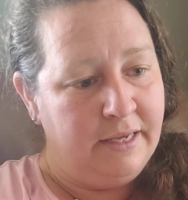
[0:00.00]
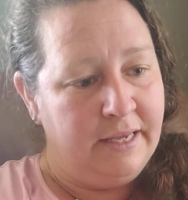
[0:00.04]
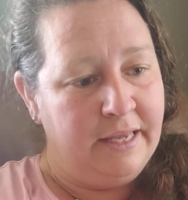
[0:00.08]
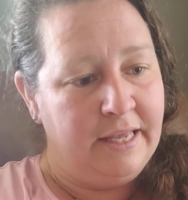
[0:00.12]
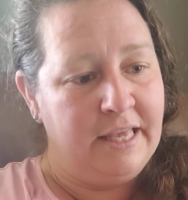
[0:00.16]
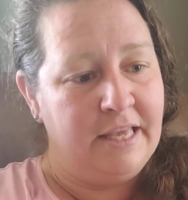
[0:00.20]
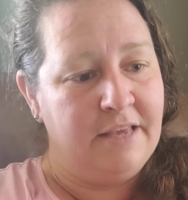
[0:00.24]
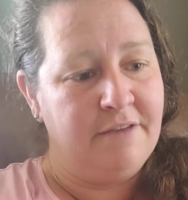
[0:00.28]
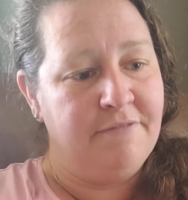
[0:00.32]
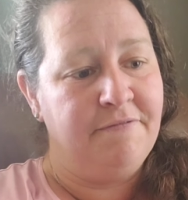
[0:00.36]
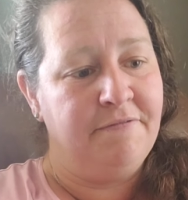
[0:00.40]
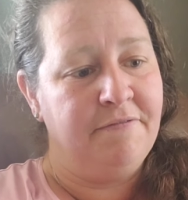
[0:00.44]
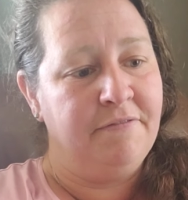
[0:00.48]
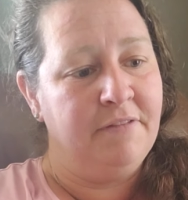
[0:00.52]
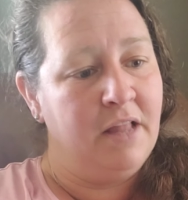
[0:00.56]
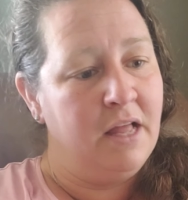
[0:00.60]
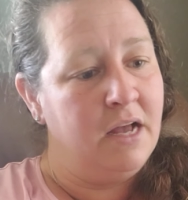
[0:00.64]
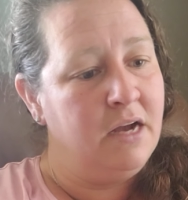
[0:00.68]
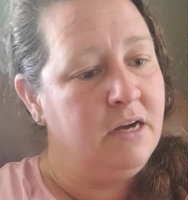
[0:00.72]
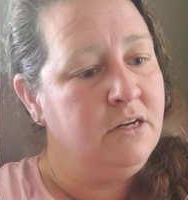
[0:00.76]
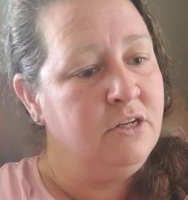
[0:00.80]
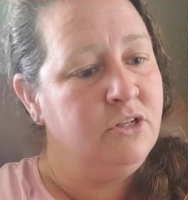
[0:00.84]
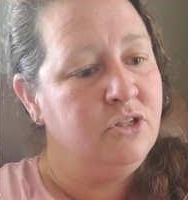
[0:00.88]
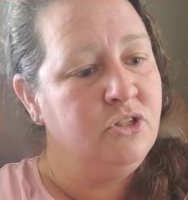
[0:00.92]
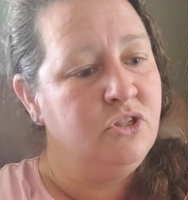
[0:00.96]
He
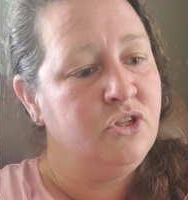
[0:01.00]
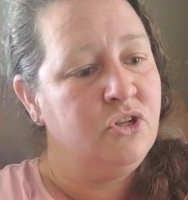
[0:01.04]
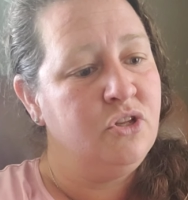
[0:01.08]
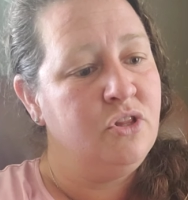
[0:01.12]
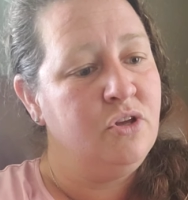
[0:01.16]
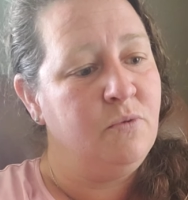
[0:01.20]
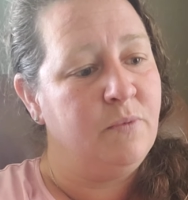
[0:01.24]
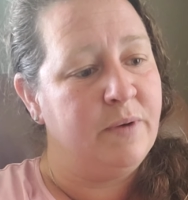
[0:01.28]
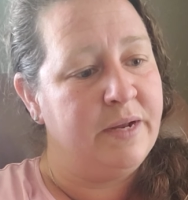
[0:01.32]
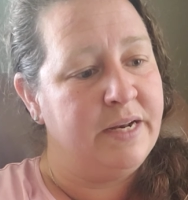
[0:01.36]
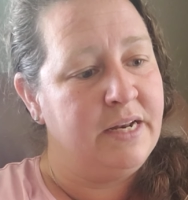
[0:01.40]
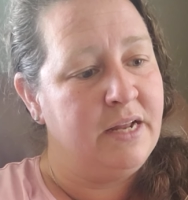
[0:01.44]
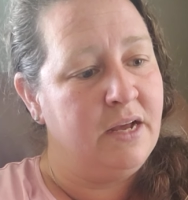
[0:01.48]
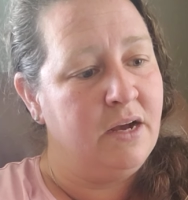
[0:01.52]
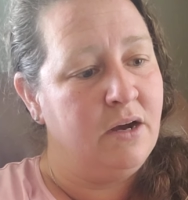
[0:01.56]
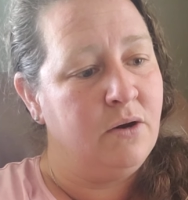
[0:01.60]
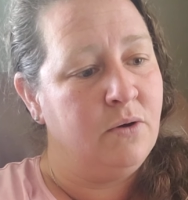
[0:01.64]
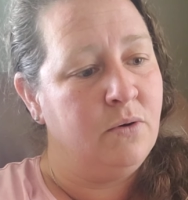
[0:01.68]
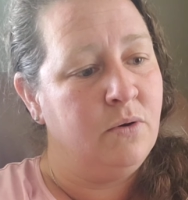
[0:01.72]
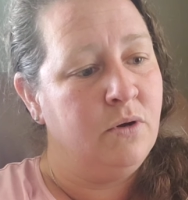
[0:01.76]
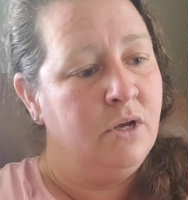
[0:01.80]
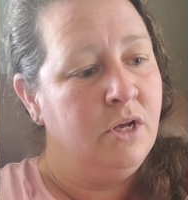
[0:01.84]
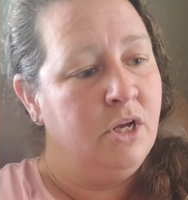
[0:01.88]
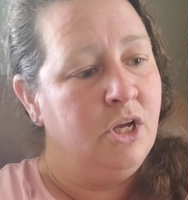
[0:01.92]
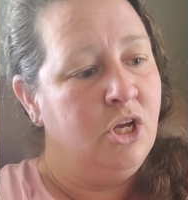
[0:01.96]
flung to the
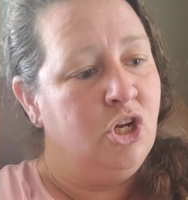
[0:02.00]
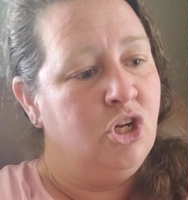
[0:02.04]
window.